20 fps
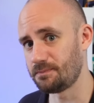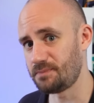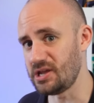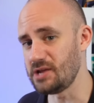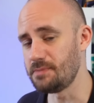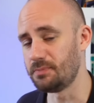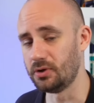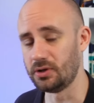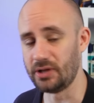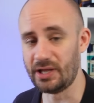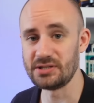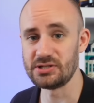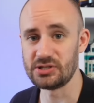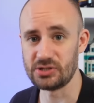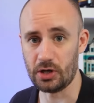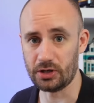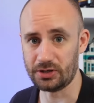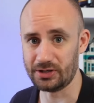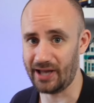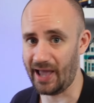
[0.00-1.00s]
people and
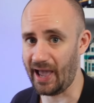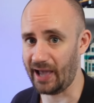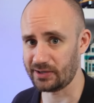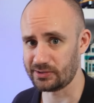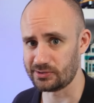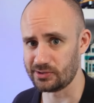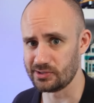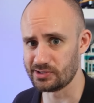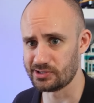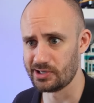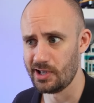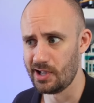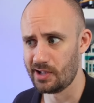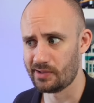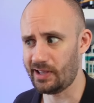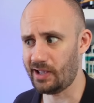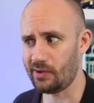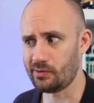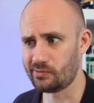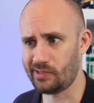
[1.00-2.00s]
certain actors.
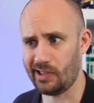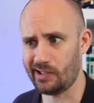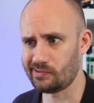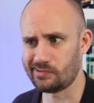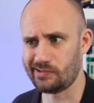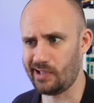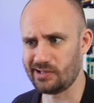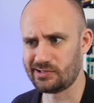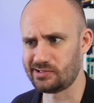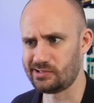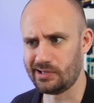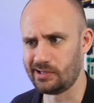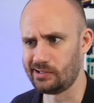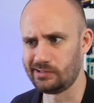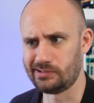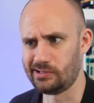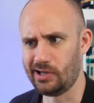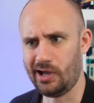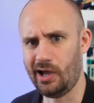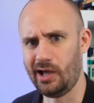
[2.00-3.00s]
That's
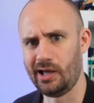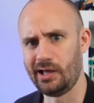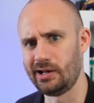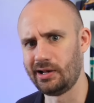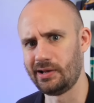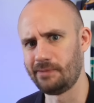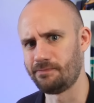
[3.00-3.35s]
entirely